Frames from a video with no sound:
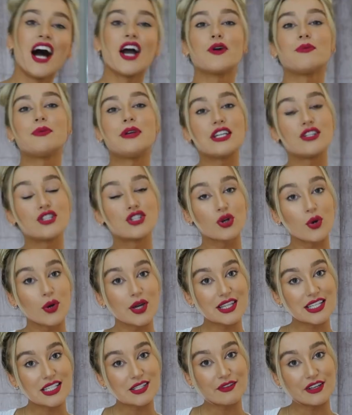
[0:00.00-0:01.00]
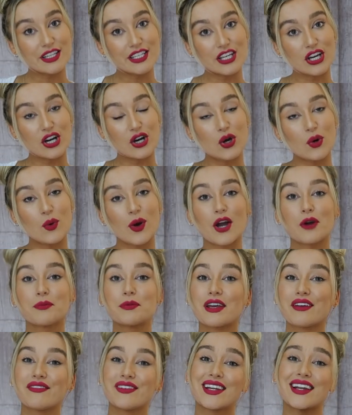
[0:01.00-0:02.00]
I hope you enjoy this video. I
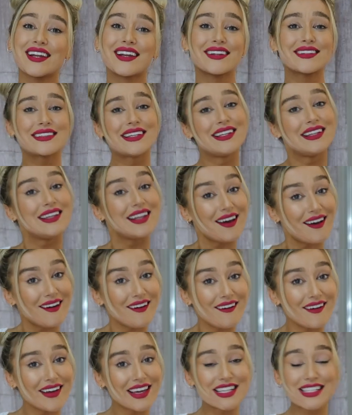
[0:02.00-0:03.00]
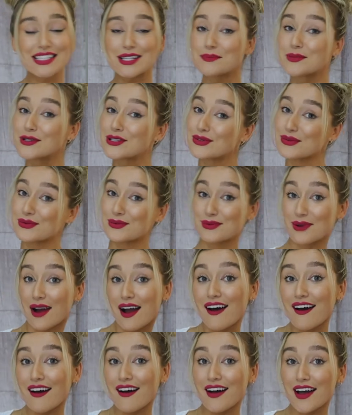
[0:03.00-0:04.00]
hope you give it a little like,
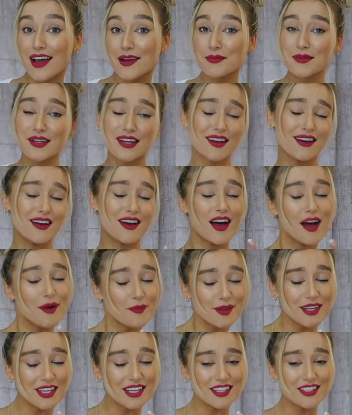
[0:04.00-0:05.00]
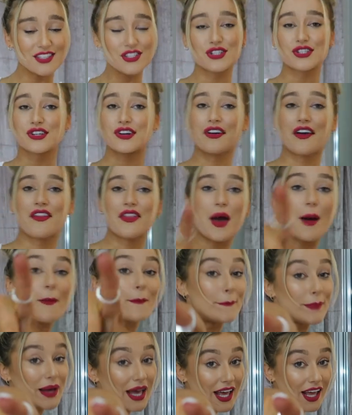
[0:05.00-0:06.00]
subscribe, comment, turn on
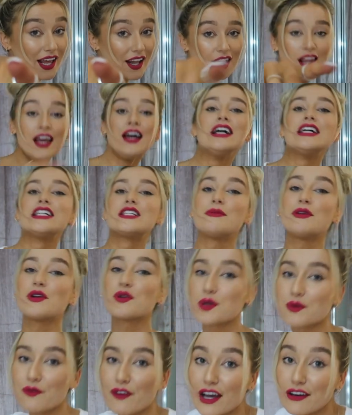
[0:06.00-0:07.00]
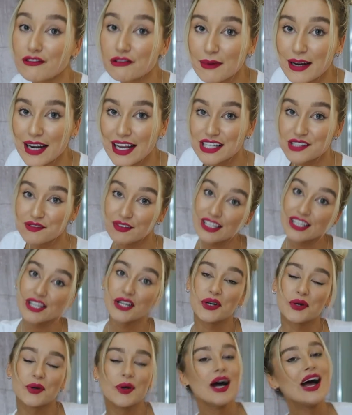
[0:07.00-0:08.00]
that bell to be notified for my next
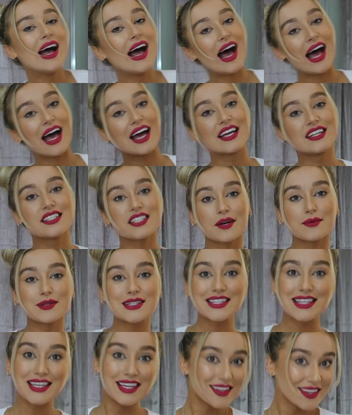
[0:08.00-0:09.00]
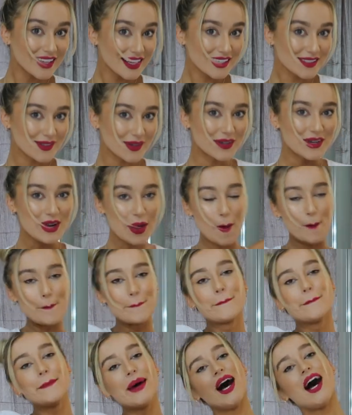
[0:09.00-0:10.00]
video. And I will see you in the next one.
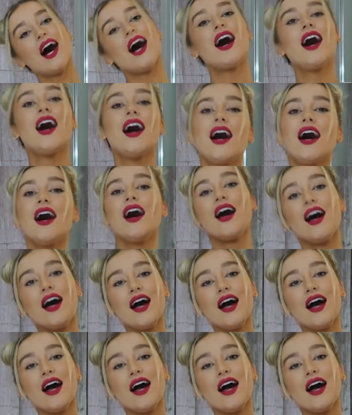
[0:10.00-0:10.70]
Bye!